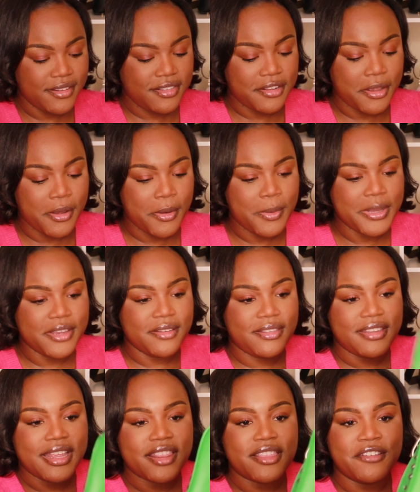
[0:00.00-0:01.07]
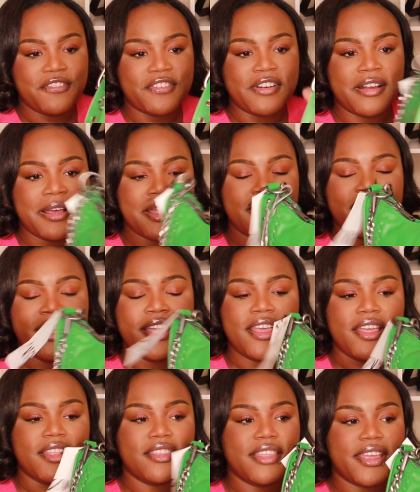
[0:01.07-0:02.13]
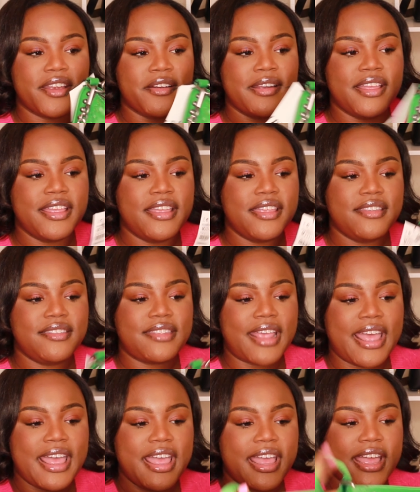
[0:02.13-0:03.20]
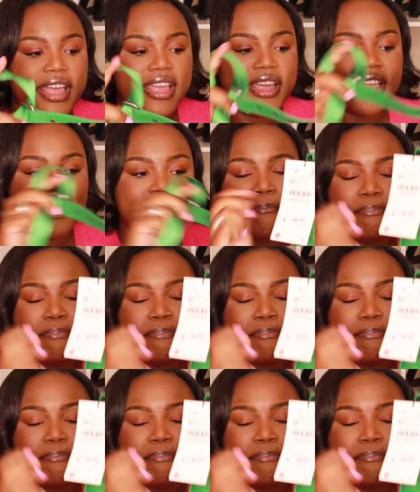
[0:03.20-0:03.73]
So you see at the front, there is a